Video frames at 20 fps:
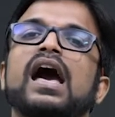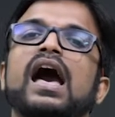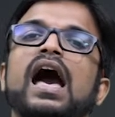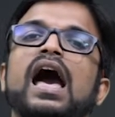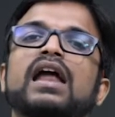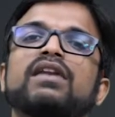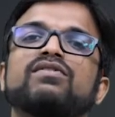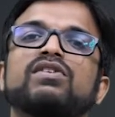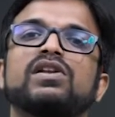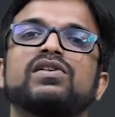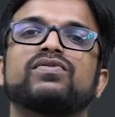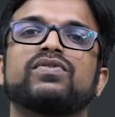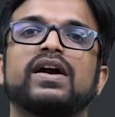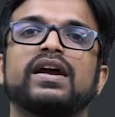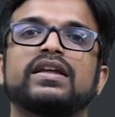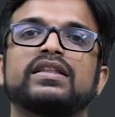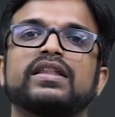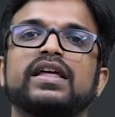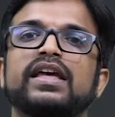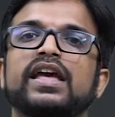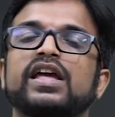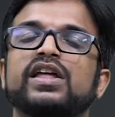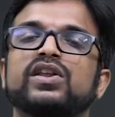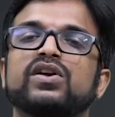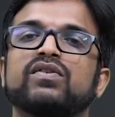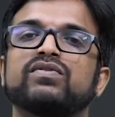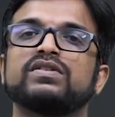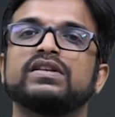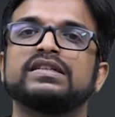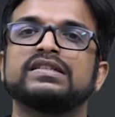and we will find the area
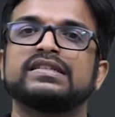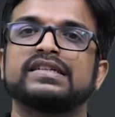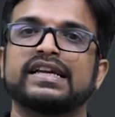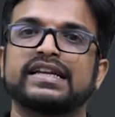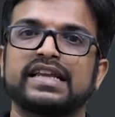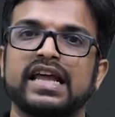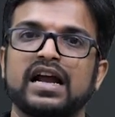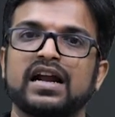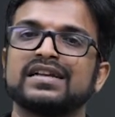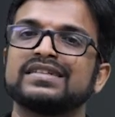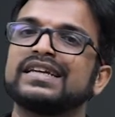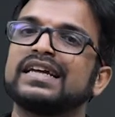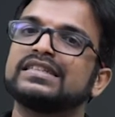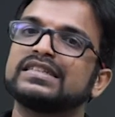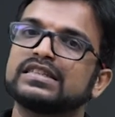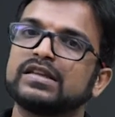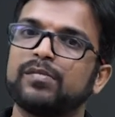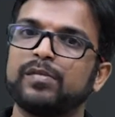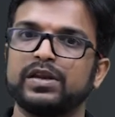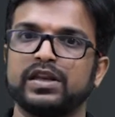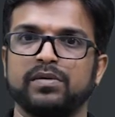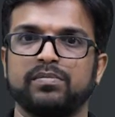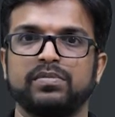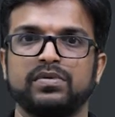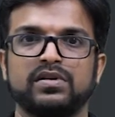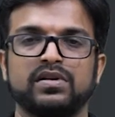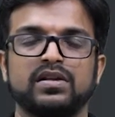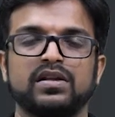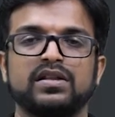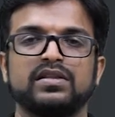of these rectangles and sum it up.
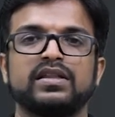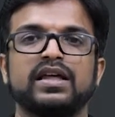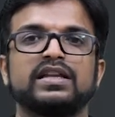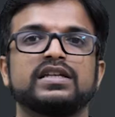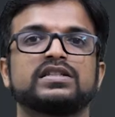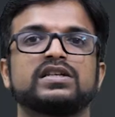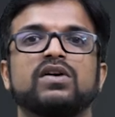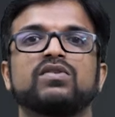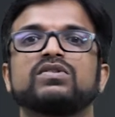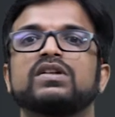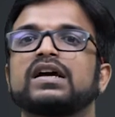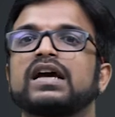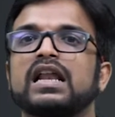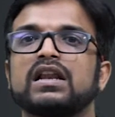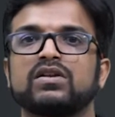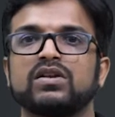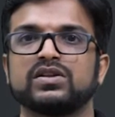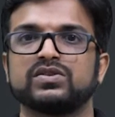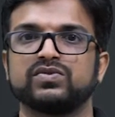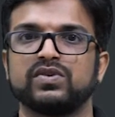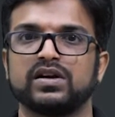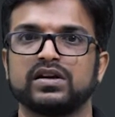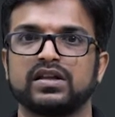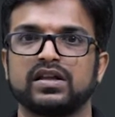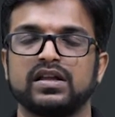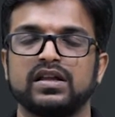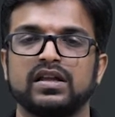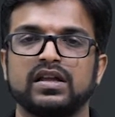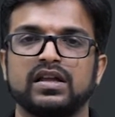That is how the calculus works.